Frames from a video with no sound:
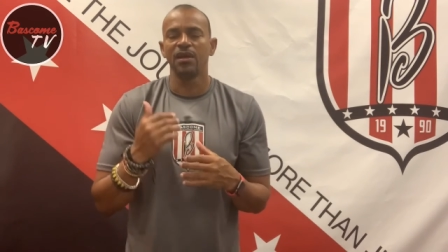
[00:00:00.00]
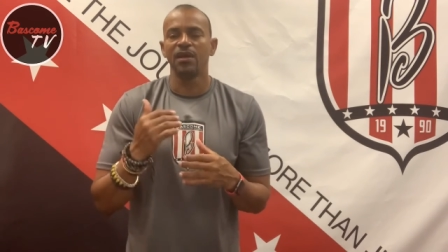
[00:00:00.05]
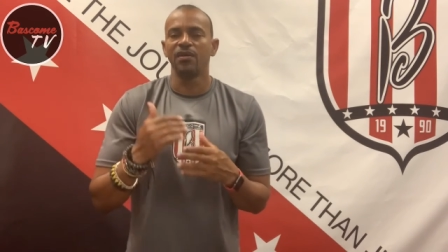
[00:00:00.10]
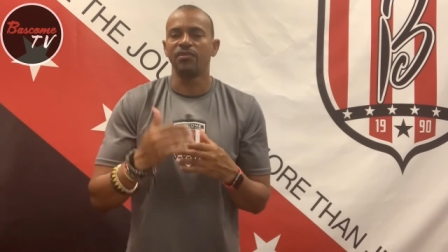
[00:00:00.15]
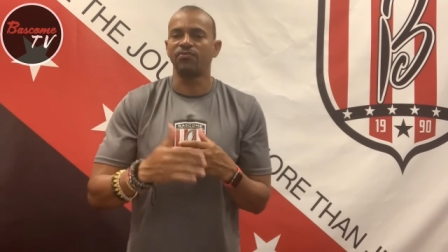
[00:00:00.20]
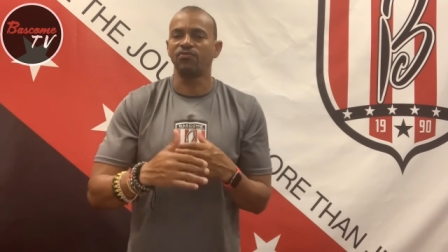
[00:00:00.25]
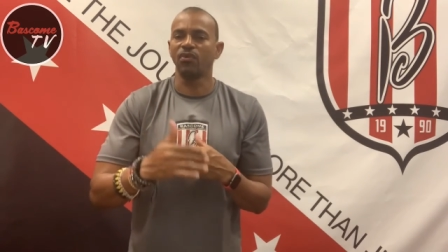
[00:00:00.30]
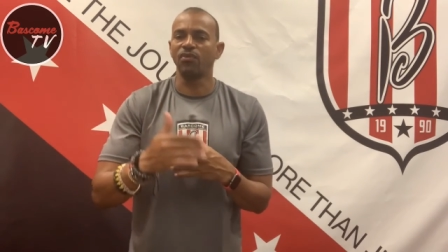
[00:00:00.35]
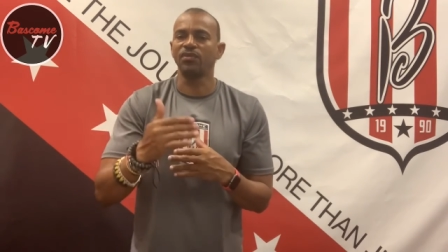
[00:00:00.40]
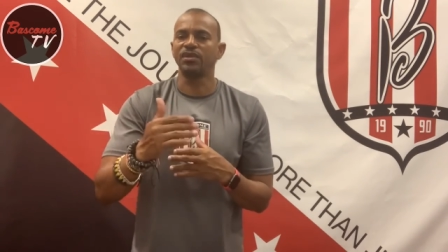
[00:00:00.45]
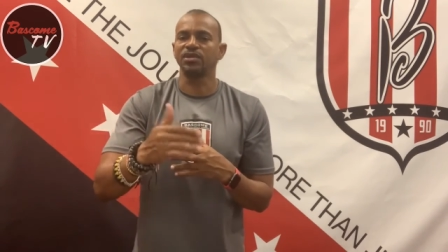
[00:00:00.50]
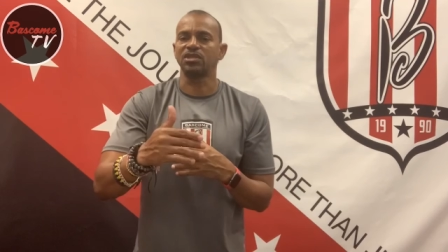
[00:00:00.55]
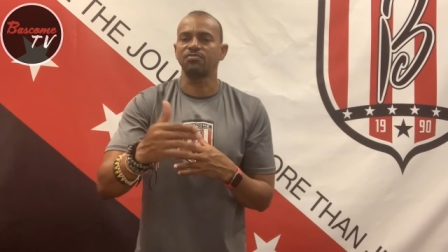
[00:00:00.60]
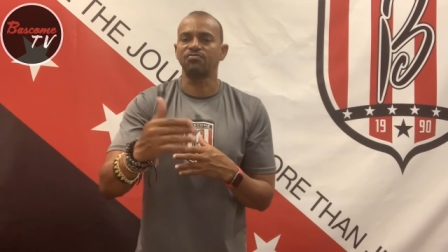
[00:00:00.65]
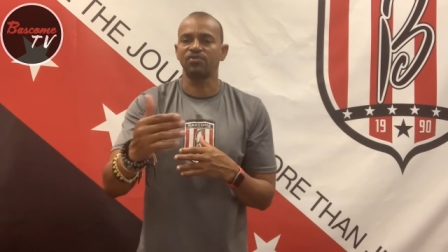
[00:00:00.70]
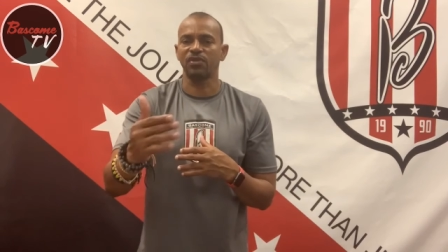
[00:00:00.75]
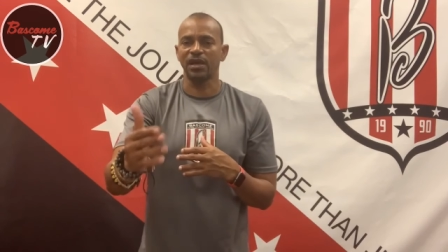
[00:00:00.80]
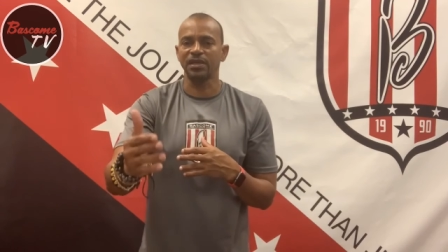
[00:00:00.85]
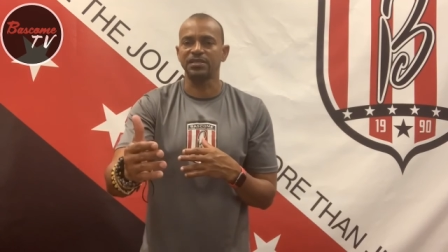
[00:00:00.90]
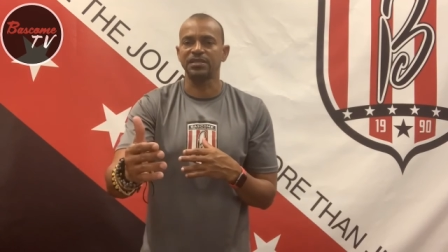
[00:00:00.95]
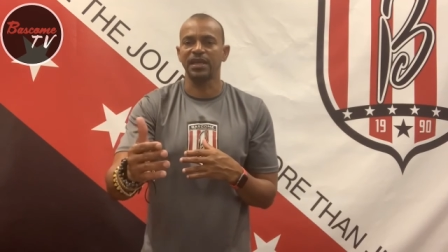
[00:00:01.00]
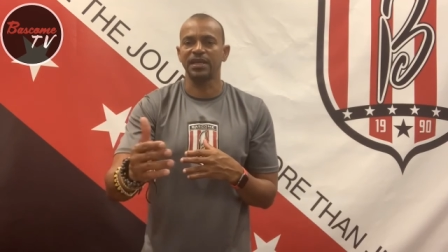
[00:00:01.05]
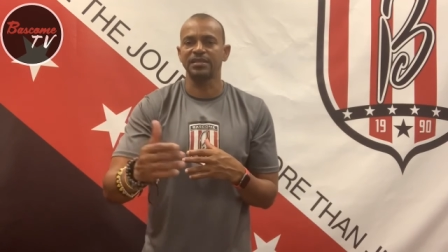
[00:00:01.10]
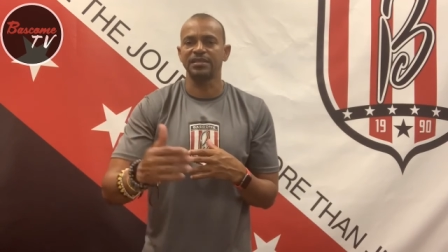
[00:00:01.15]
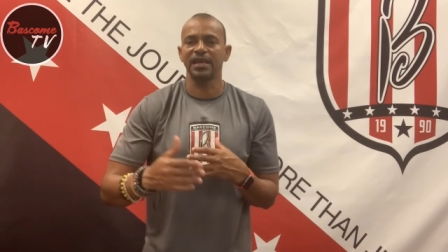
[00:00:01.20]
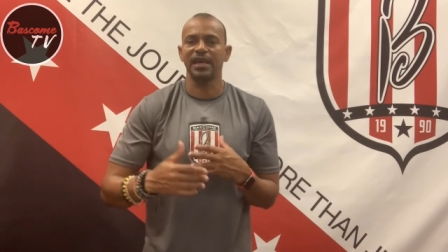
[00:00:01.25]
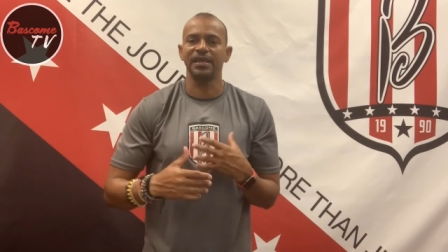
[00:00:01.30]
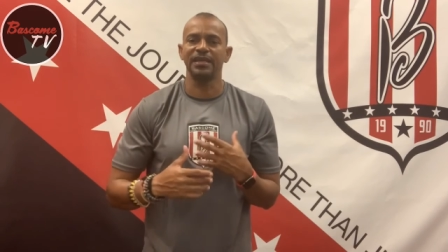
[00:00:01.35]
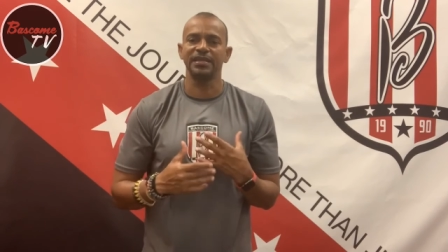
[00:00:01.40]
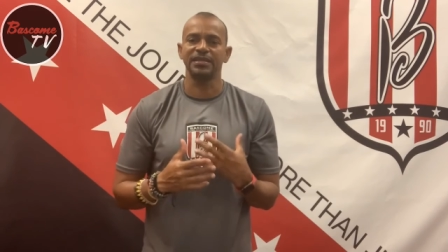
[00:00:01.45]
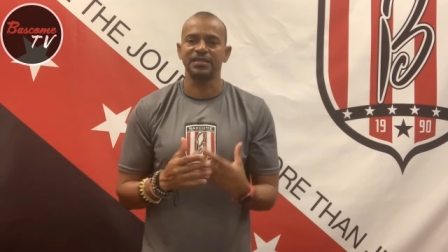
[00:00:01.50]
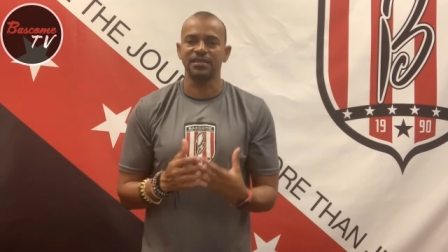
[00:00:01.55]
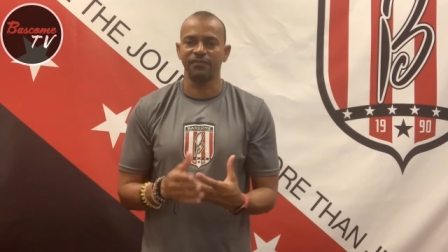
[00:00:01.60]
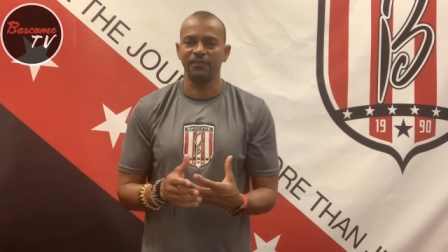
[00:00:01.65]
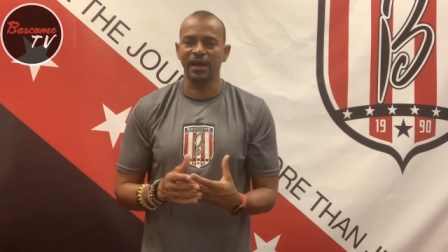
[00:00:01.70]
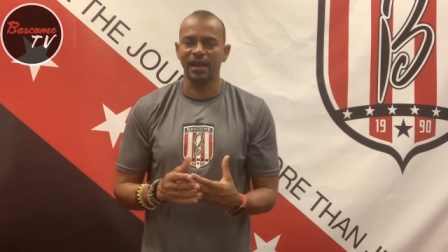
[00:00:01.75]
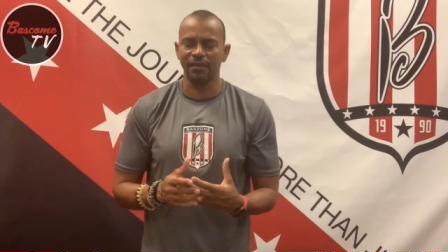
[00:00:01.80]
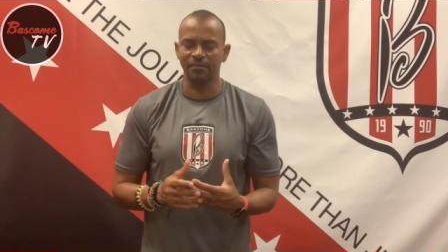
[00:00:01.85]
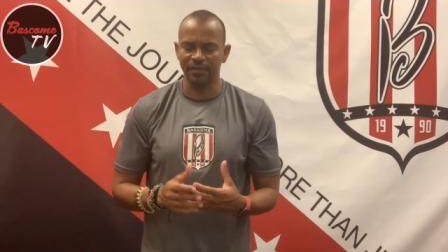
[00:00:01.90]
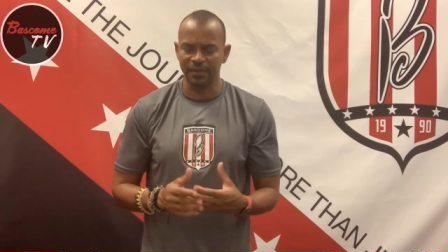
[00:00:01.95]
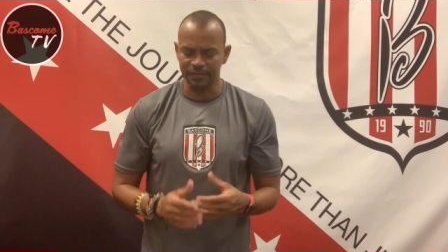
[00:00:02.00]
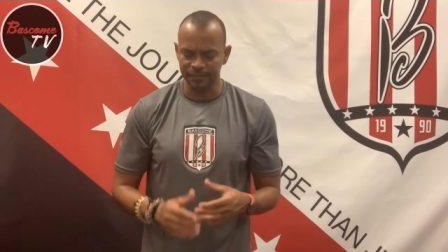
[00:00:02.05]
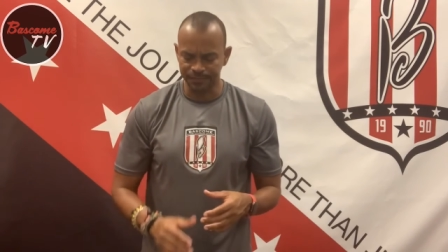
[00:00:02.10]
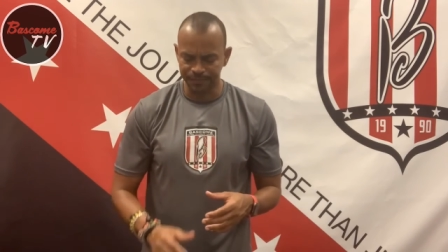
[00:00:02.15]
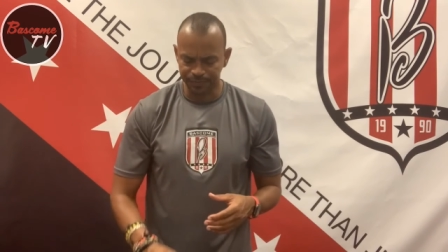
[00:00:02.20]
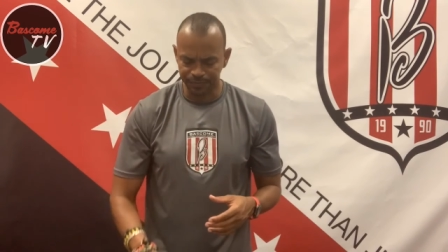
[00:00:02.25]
through this process and this development.